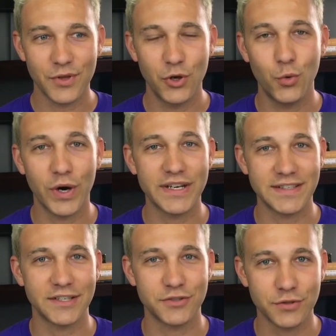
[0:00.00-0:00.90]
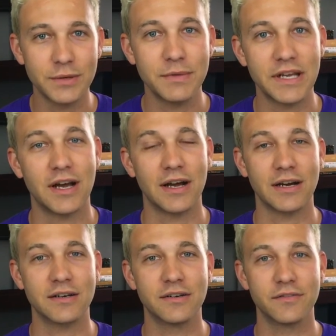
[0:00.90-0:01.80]
who works extremely
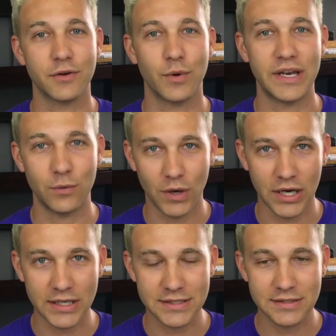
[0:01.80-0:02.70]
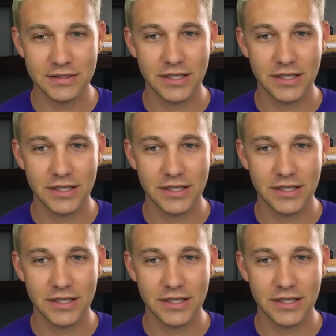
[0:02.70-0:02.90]
hard for what he wants.